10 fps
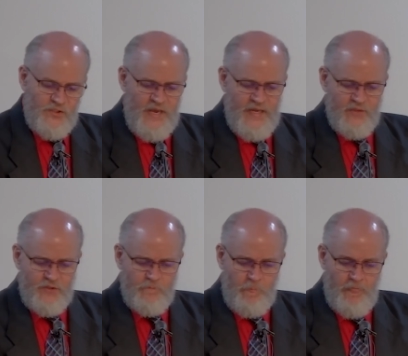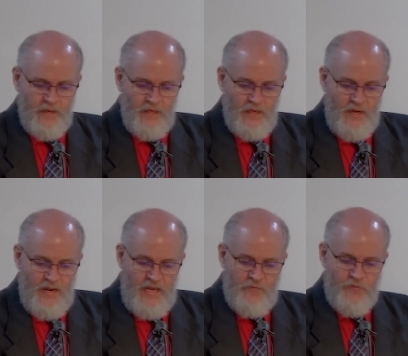says,
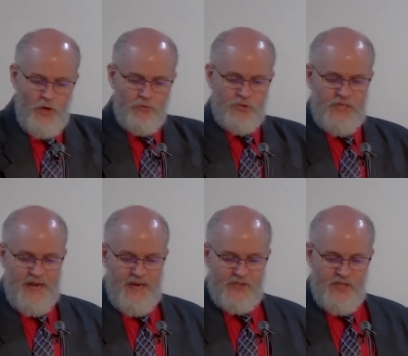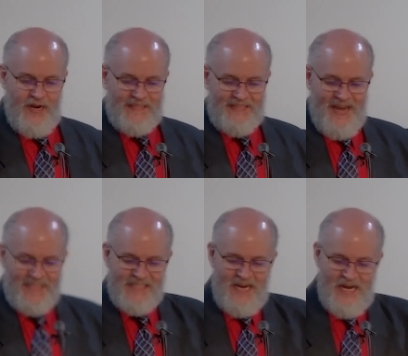In those days and at
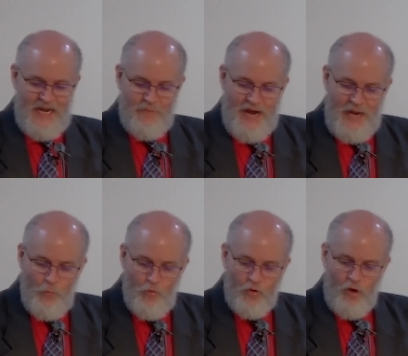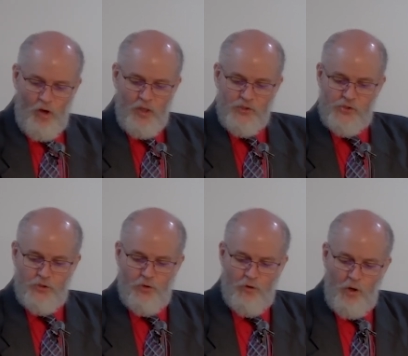that time, I will cause
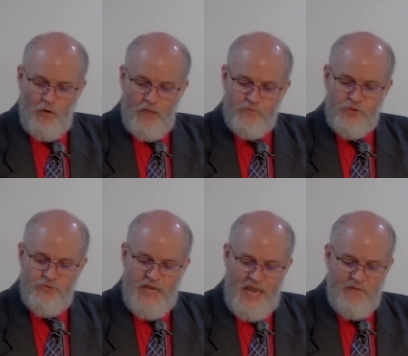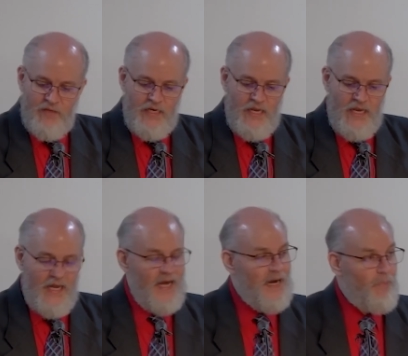to grow up to David
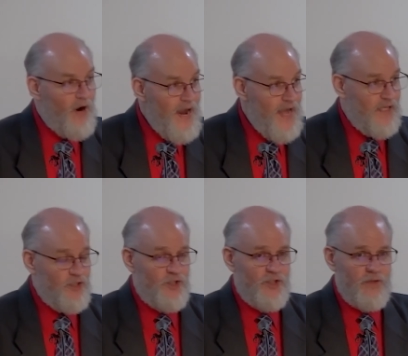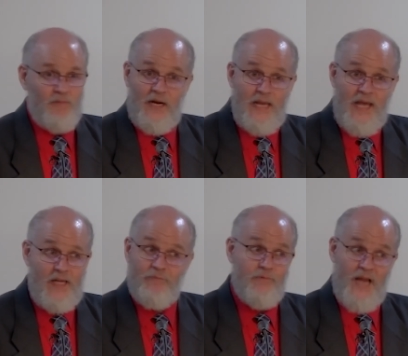a branch.
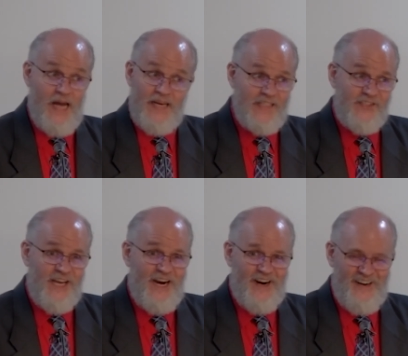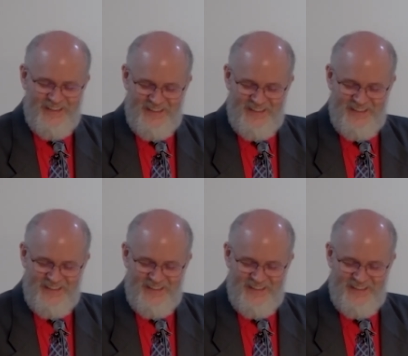Again, not Netzer.